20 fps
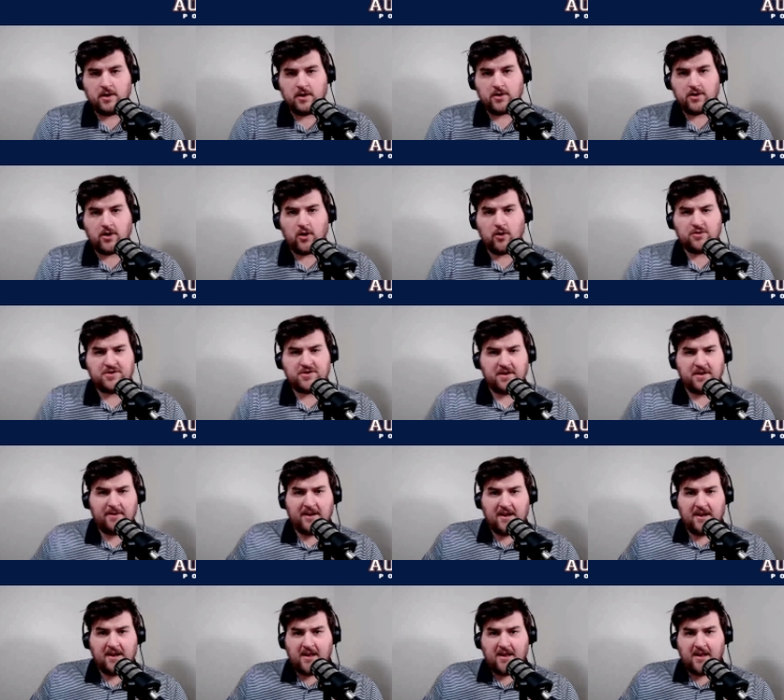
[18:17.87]
Coach, I
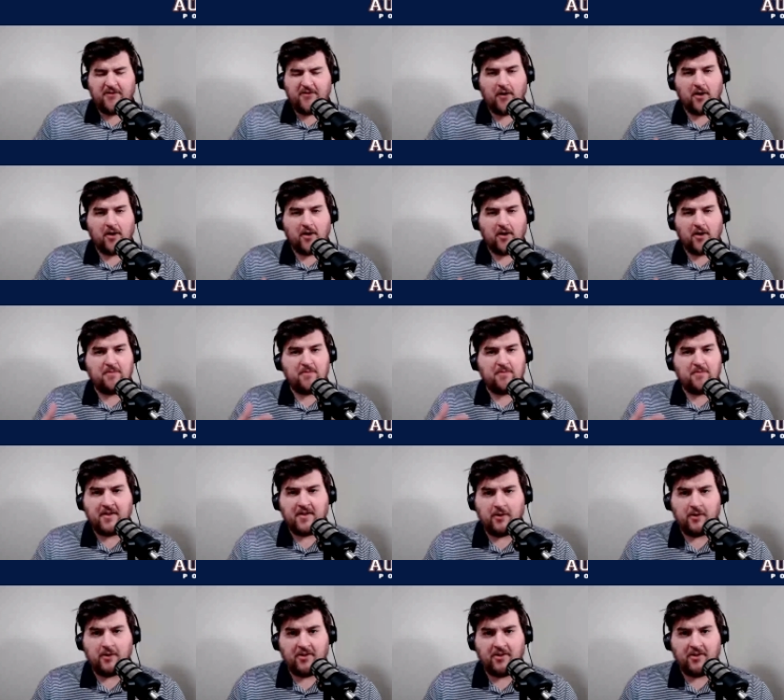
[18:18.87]
mean, as far as missing
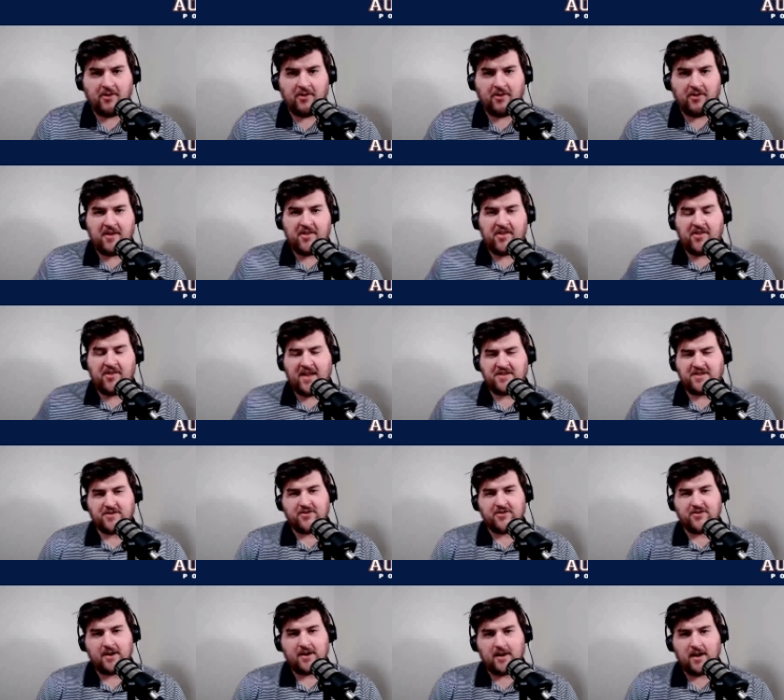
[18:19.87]
those assignments, is that
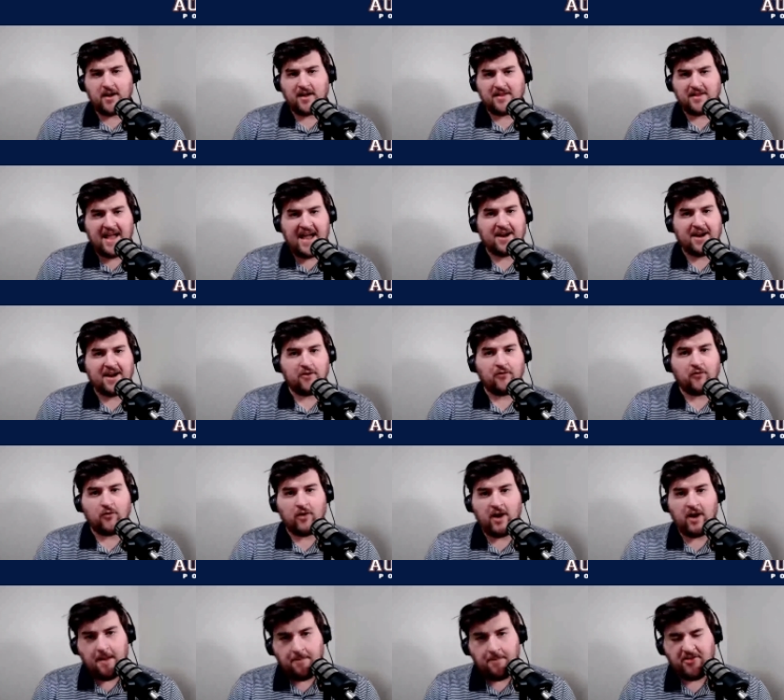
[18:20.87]
just a lack of
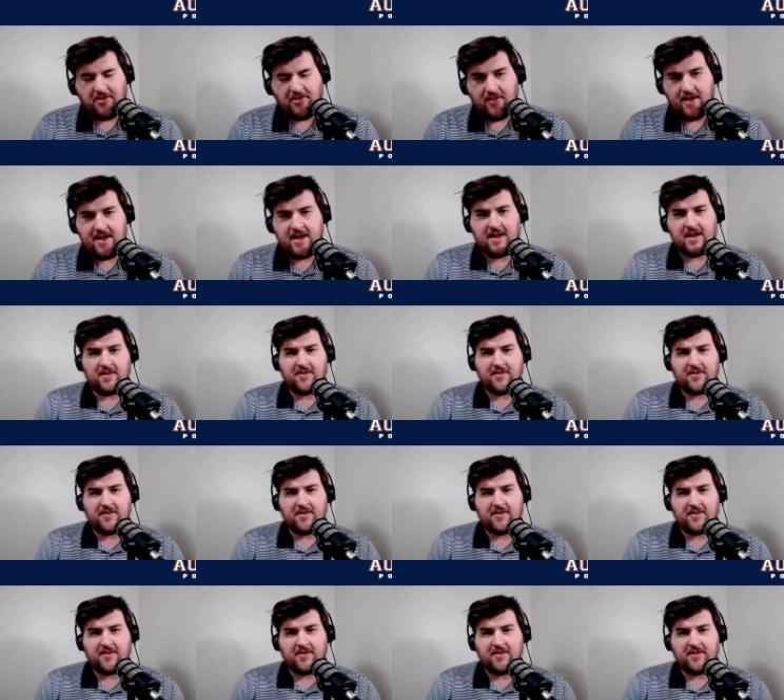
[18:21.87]
reps thing?